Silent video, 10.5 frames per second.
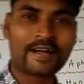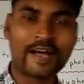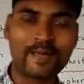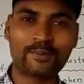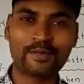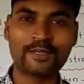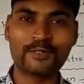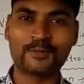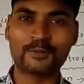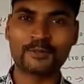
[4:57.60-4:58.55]
Hyphen
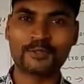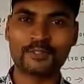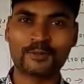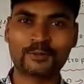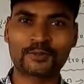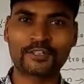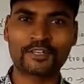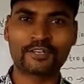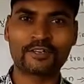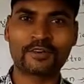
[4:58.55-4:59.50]
is used to
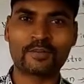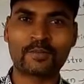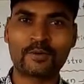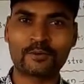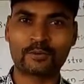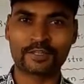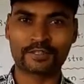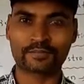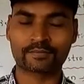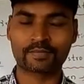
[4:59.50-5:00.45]
create compound
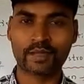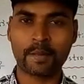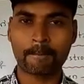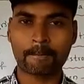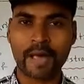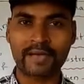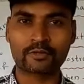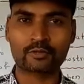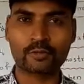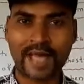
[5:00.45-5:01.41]
words.
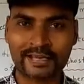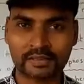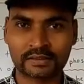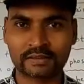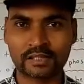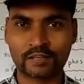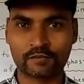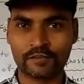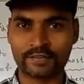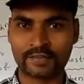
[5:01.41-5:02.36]
Back to back,
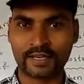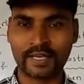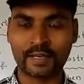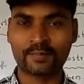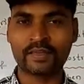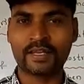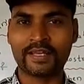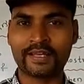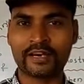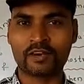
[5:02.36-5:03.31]
if we say,
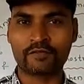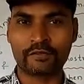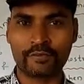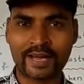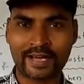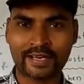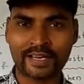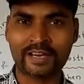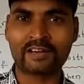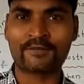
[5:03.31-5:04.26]
here after back and